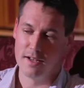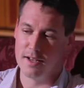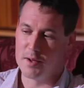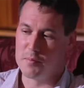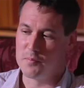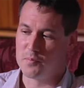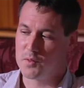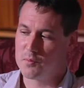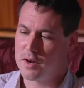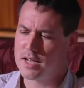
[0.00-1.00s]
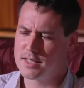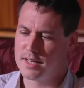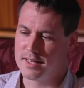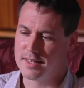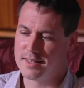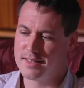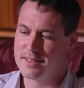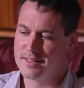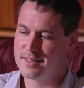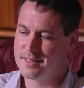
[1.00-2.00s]
Um, but actually, uh,
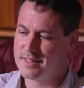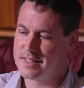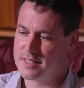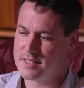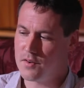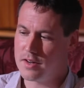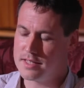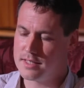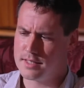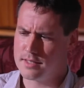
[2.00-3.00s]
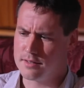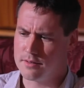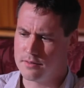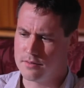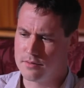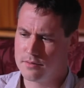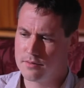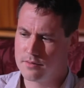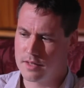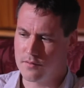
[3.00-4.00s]
it's it's very easy to
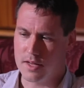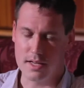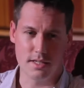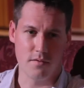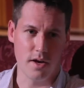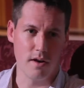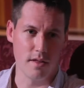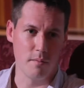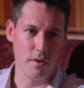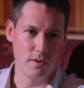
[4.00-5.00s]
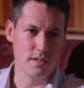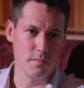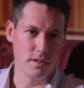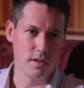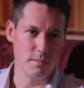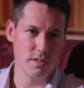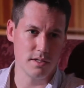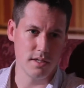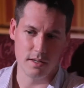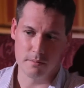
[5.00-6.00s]
kind of get yourself out of that mode sometimes
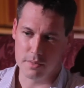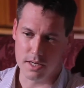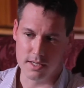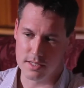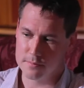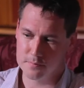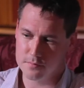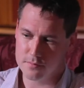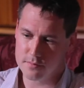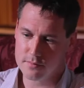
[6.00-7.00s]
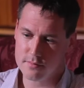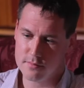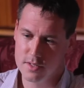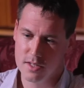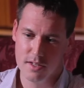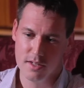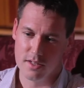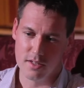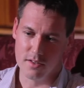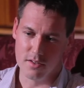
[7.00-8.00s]
um, because
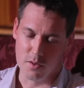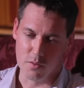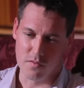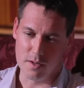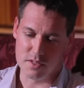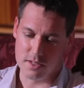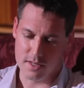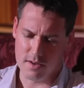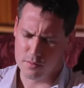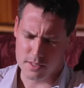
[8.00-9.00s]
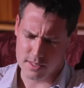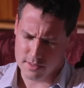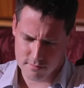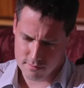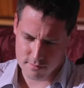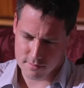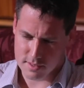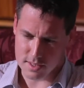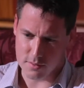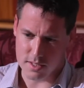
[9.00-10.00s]
you know on the flip side you have all these
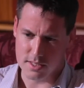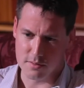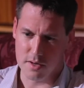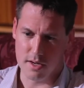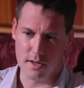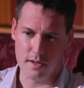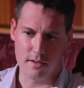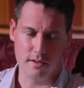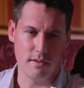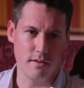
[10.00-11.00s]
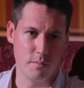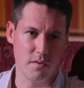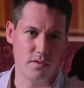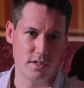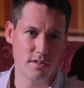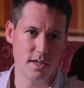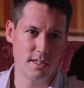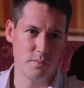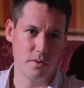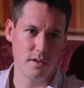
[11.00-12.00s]
situations where you're a bit
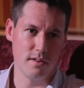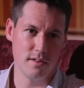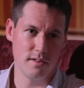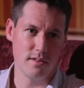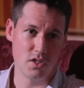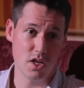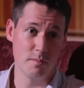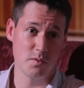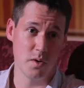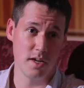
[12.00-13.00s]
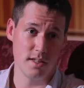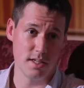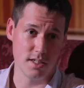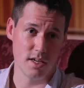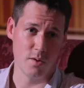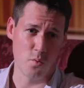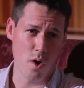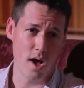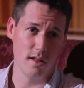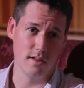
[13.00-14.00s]
frustrated, but the times when things are going
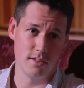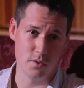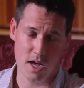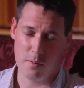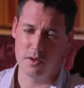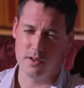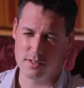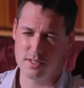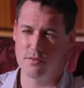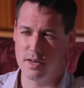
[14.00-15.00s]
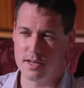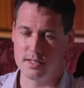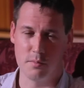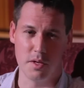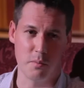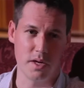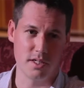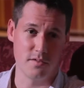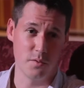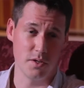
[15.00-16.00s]
well and you're happy and you still realise the big
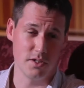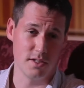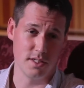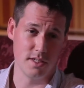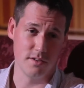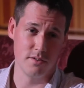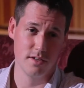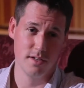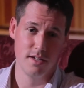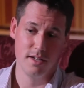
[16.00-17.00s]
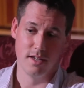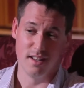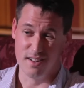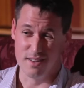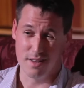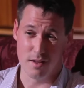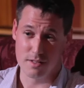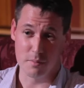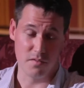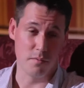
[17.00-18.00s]
picture of what you're trying to do. And
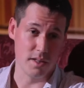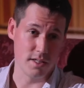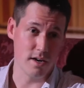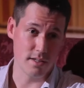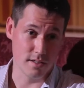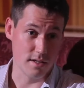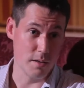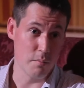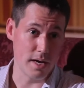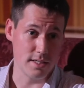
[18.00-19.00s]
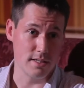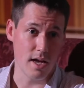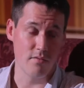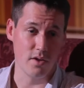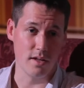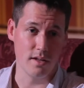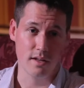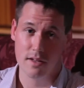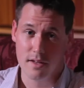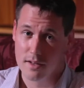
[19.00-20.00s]
ultimately, for me, the charity side, the impact it's having,
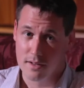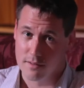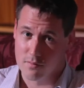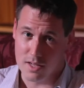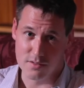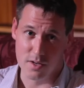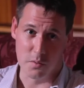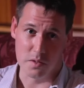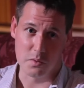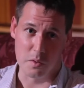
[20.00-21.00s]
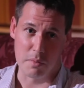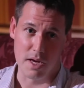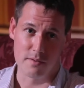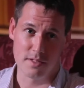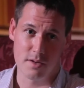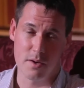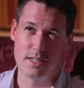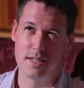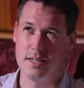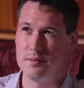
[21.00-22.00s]
mm. that's really what it's all about. So
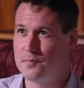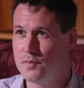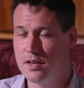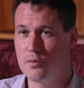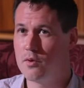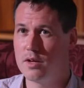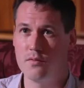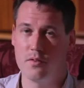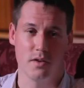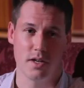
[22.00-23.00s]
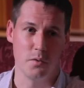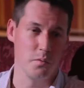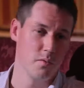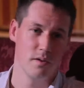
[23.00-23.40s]
actually, you know what? Even if I don't